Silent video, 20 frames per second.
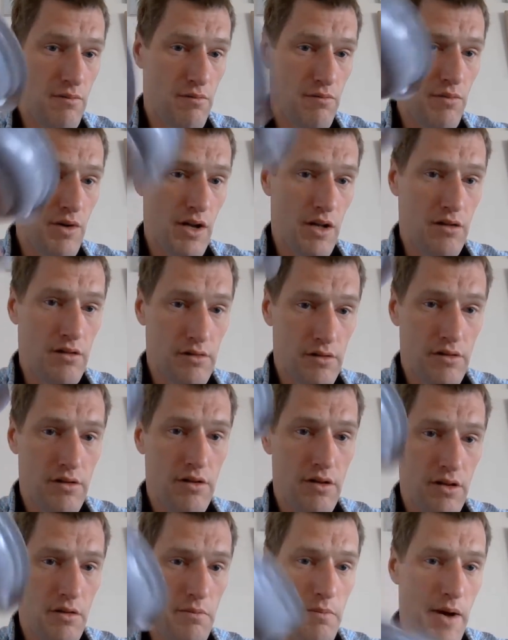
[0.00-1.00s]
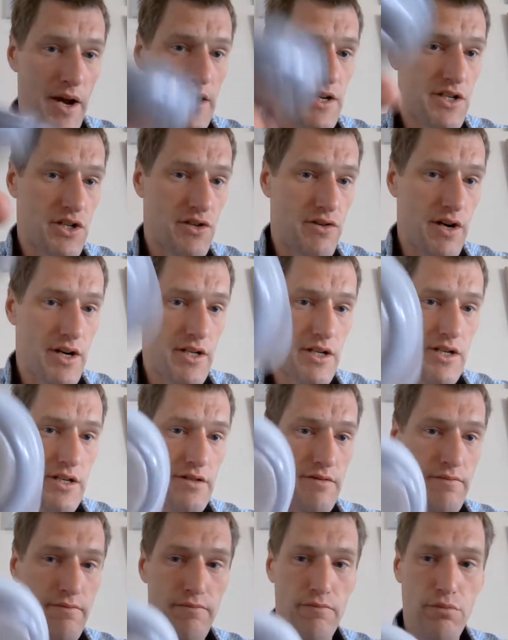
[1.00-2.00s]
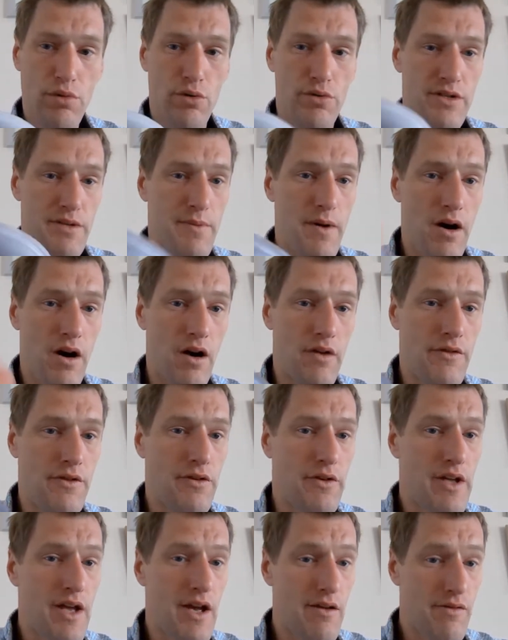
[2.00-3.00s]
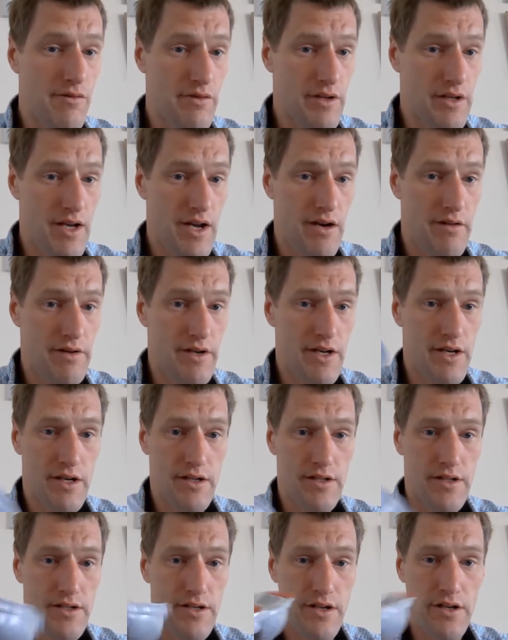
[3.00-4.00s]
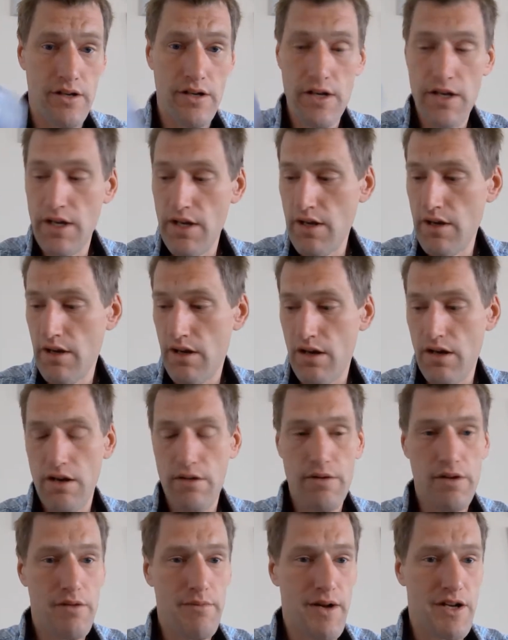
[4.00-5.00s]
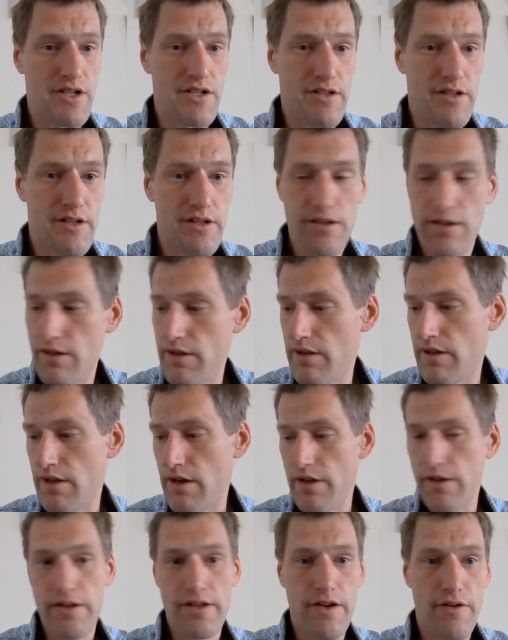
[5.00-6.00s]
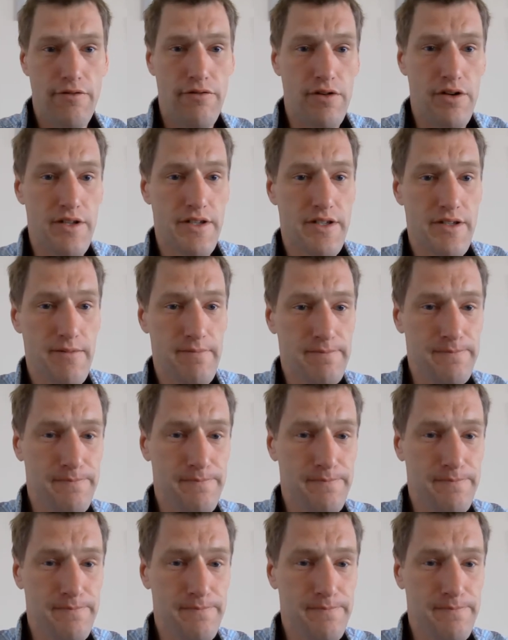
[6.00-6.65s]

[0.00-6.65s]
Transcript: well, the bag stretches and pulls apart if you're not careful when you carry it. So you imagine the difference.